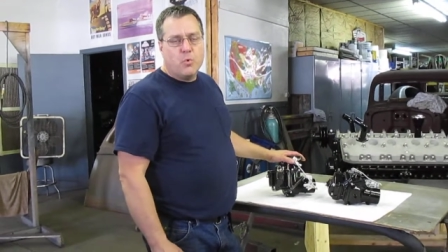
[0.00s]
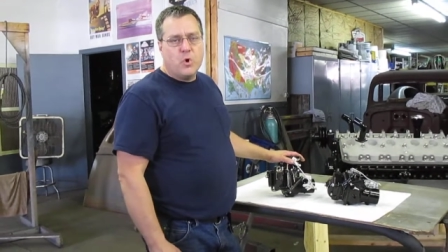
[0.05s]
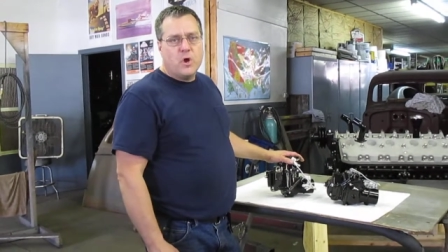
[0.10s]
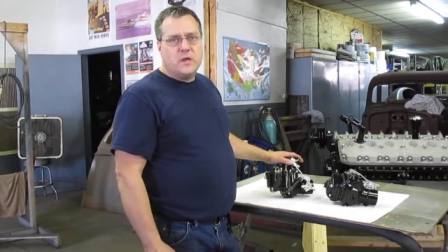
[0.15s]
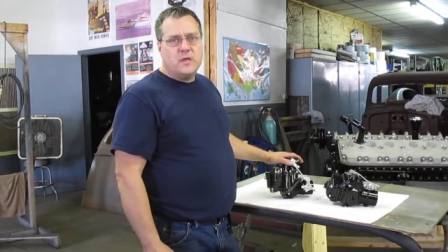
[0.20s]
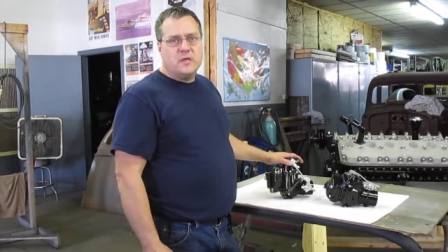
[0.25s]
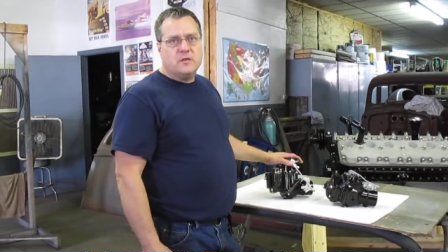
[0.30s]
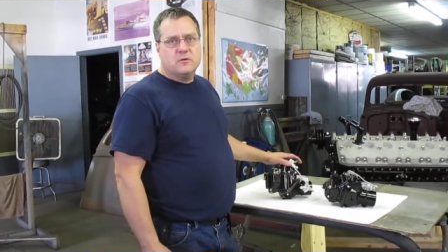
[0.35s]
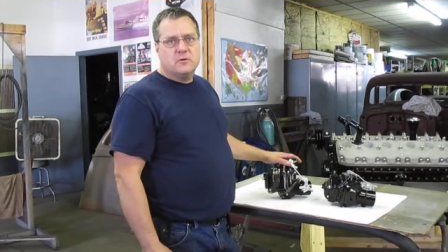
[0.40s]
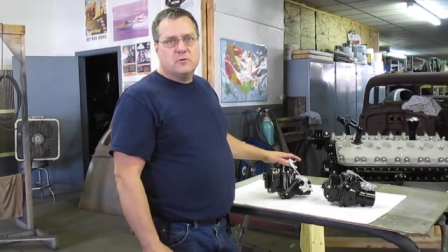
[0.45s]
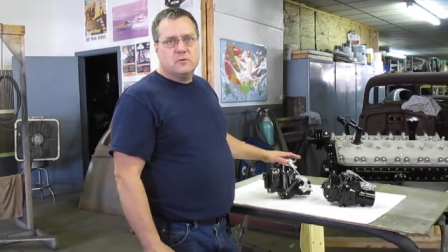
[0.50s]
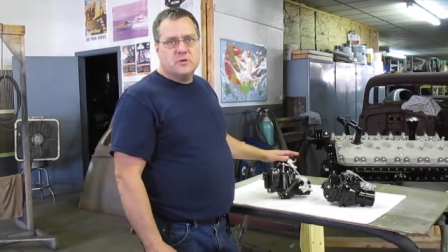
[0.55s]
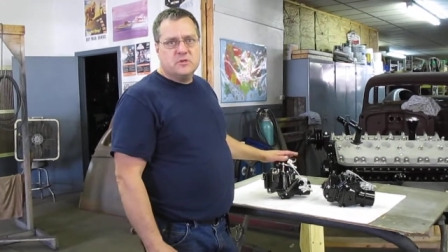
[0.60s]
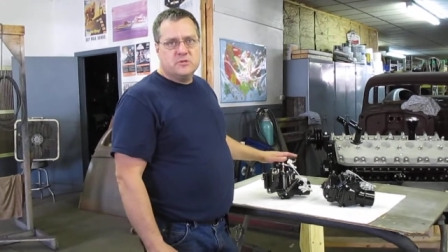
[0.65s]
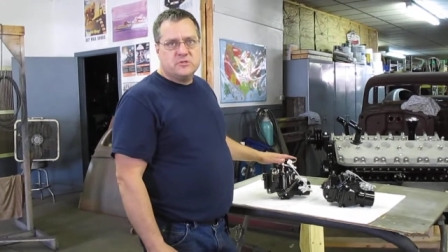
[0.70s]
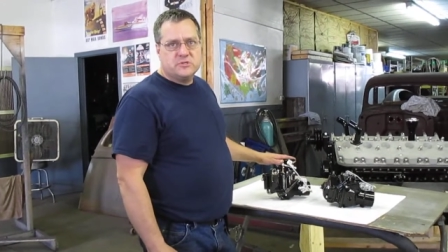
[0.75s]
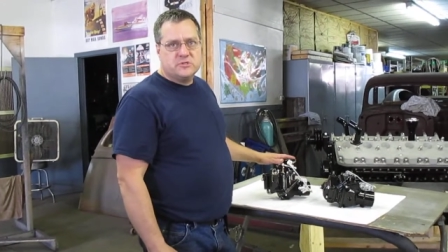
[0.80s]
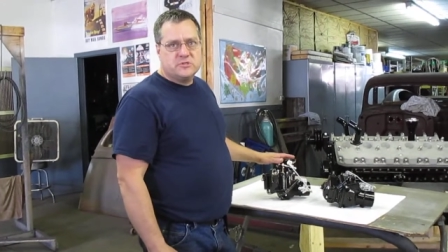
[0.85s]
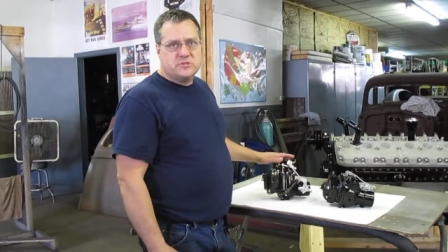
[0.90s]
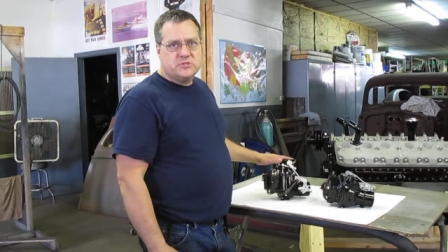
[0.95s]
what
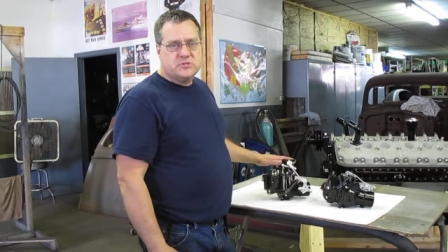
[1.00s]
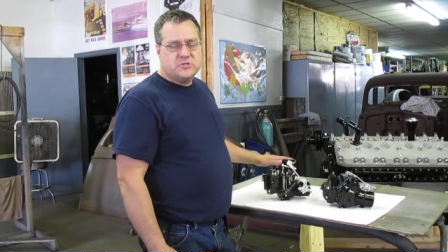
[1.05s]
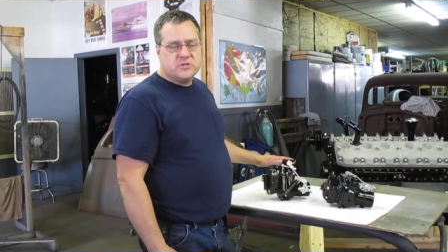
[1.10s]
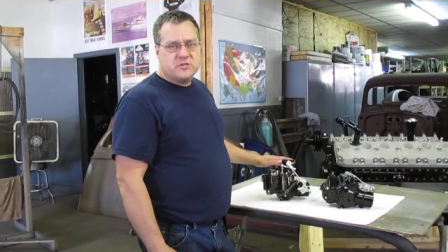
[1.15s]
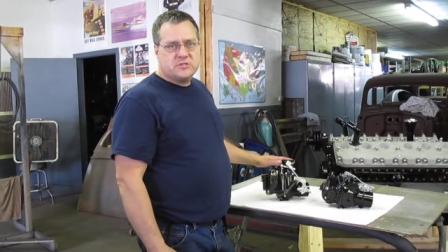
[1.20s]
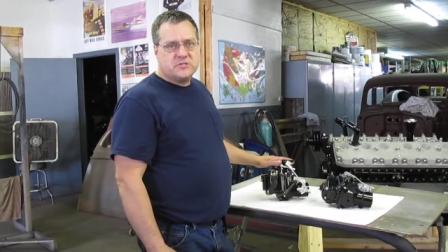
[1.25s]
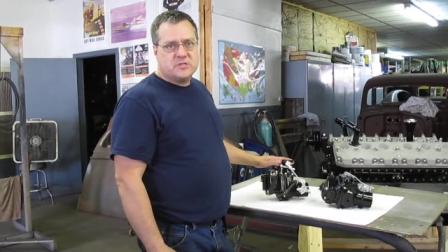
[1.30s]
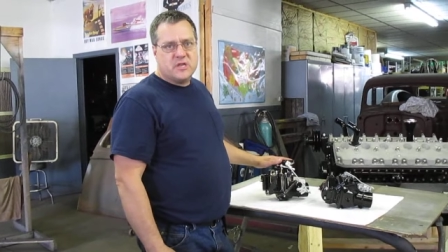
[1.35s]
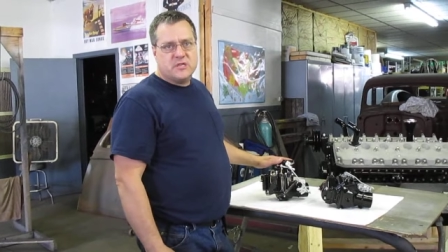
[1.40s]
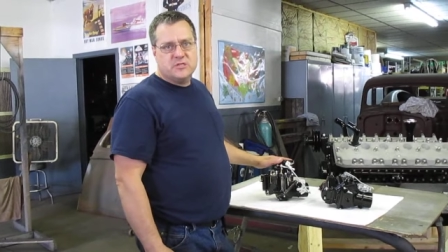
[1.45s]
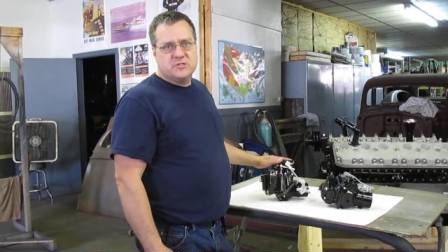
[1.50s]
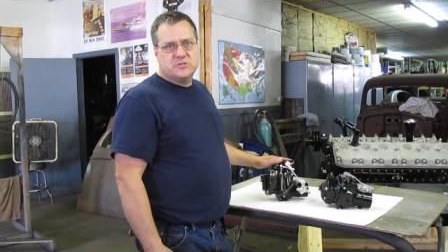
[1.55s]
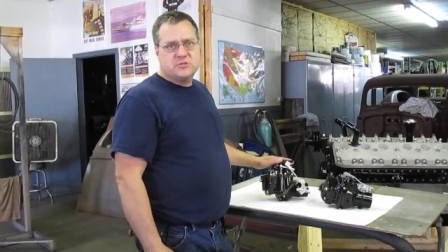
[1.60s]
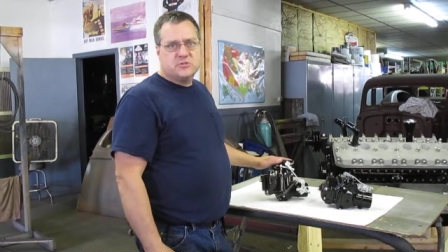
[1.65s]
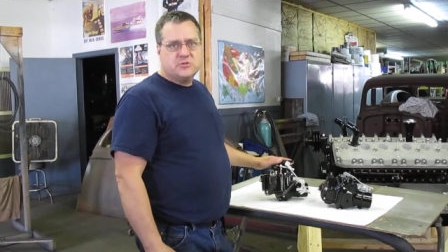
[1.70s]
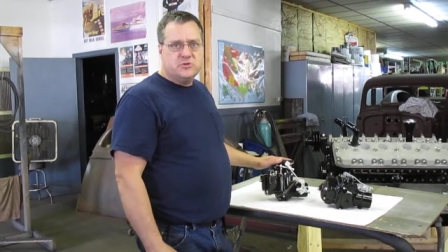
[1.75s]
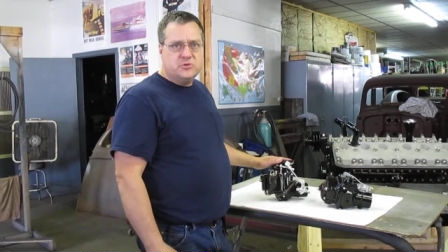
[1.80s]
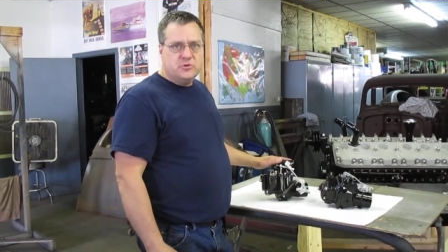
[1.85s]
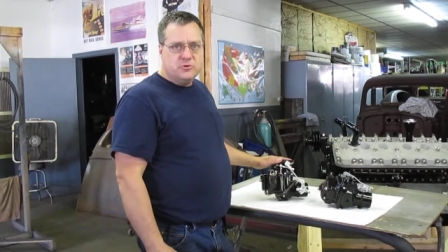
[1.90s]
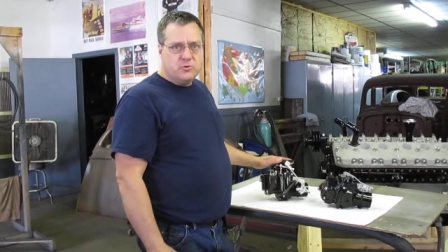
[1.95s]
increases in jet
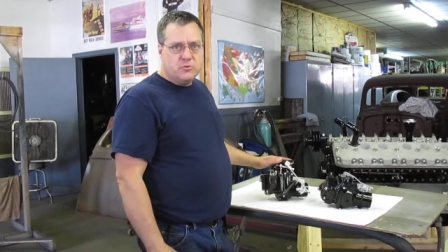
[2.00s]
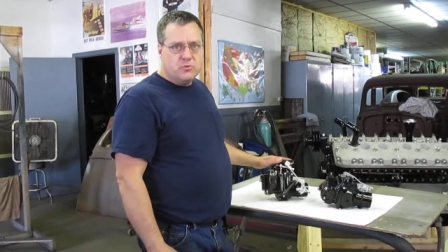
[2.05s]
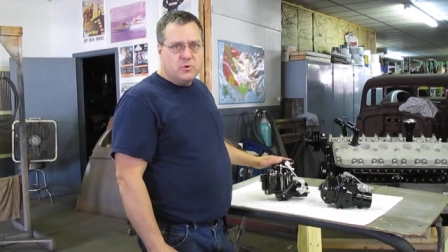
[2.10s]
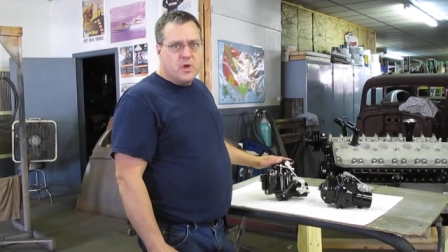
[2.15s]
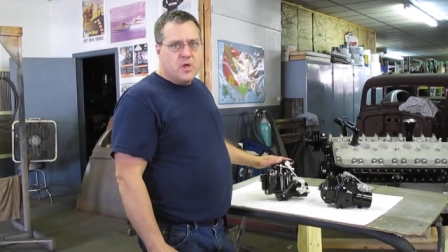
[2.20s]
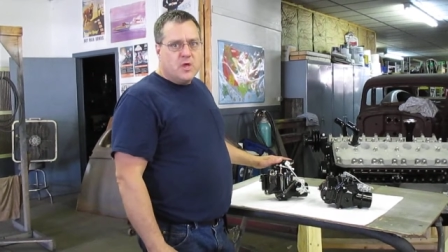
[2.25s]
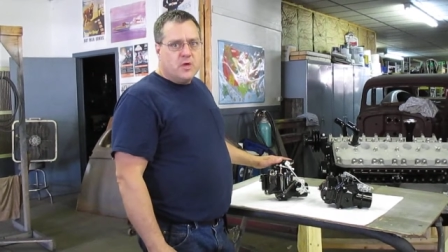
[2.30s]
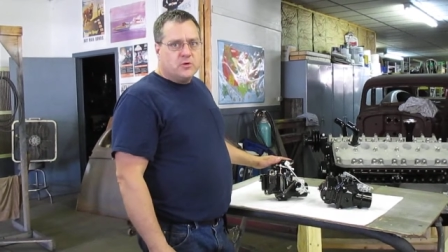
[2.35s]
sizes to do